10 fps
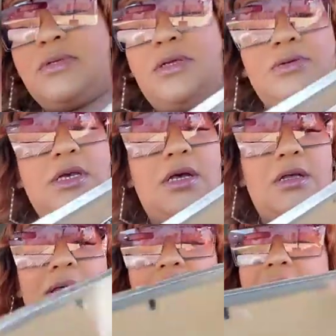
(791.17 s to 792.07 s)
know,
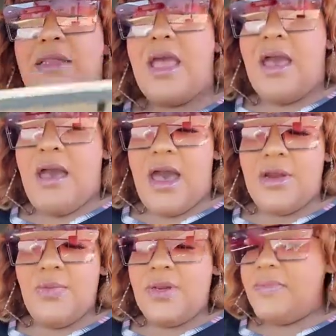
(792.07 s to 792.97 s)
y'all. I
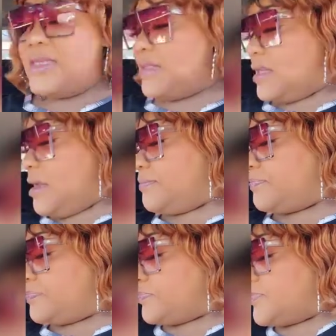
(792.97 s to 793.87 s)
don't want to mess it up.
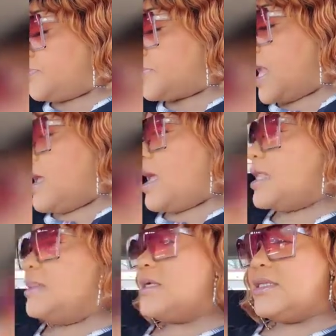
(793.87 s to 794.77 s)

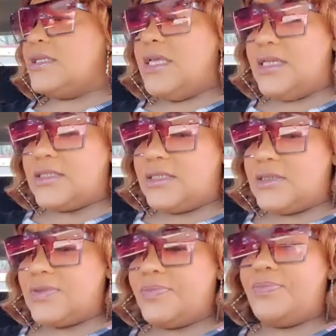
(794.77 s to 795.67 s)
And look at this.